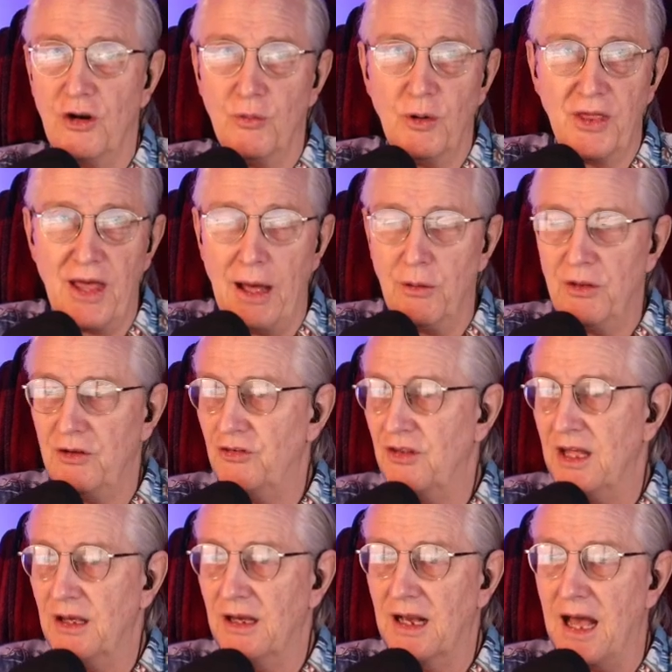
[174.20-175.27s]
with how this
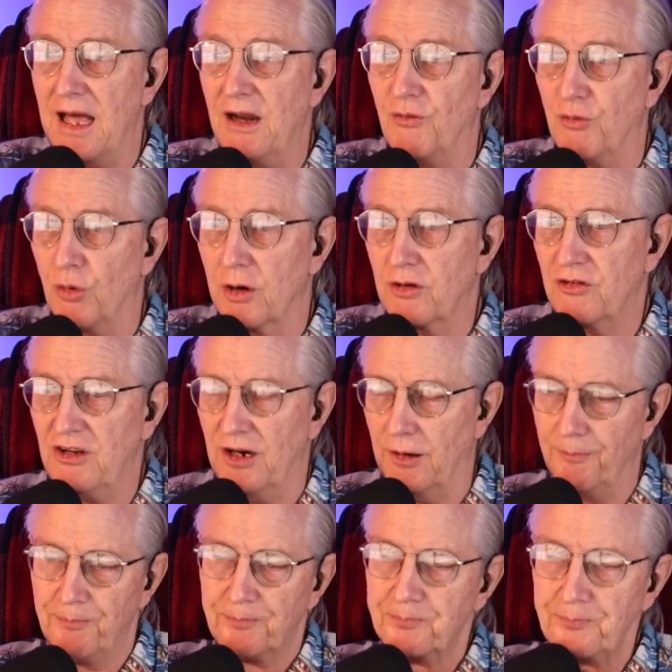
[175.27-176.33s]
thing kind of works here.
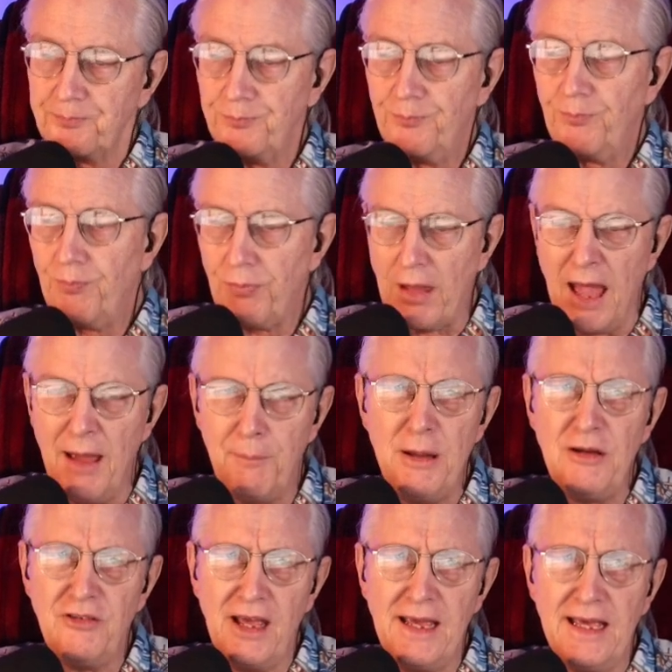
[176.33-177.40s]
I've
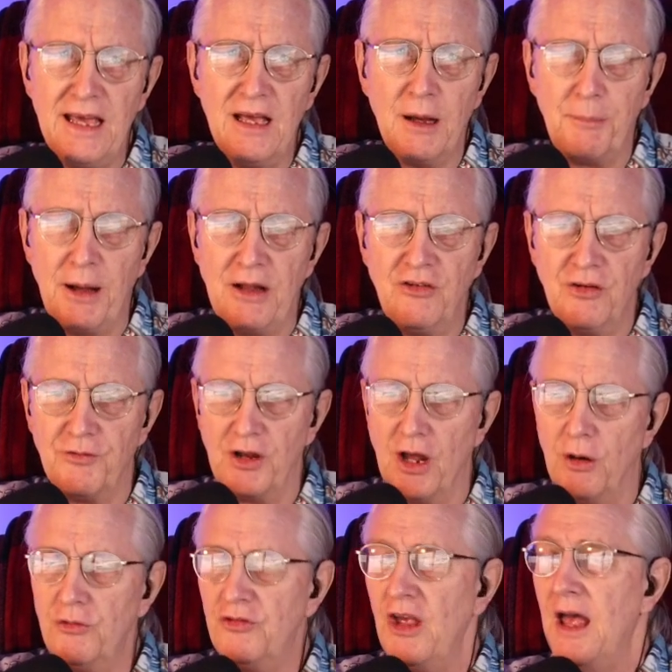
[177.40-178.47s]
been taking a bunch of
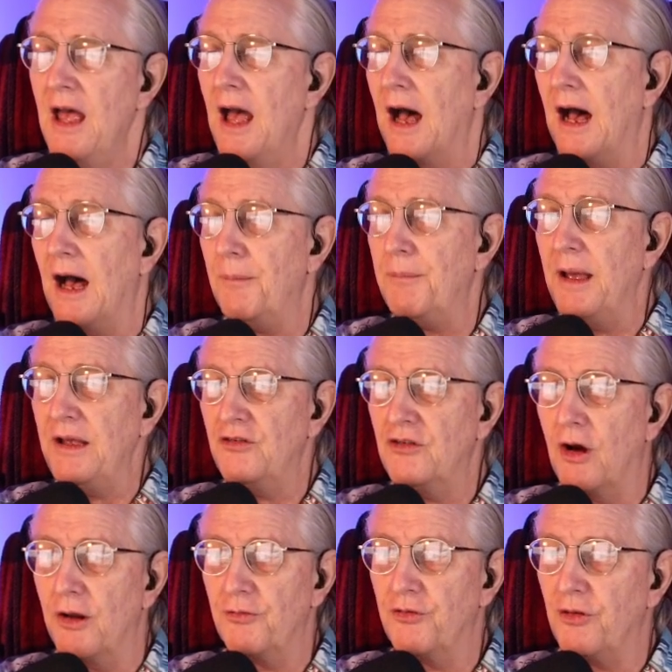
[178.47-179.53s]
notes based
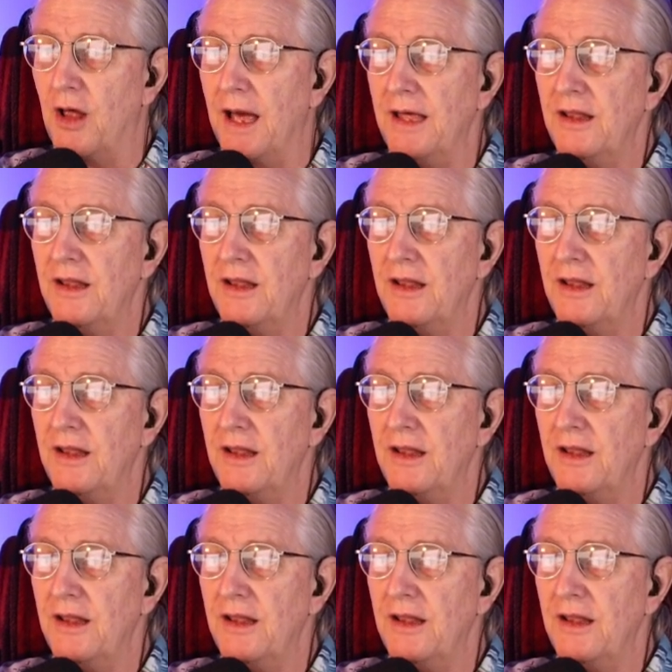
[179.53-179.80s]
on flying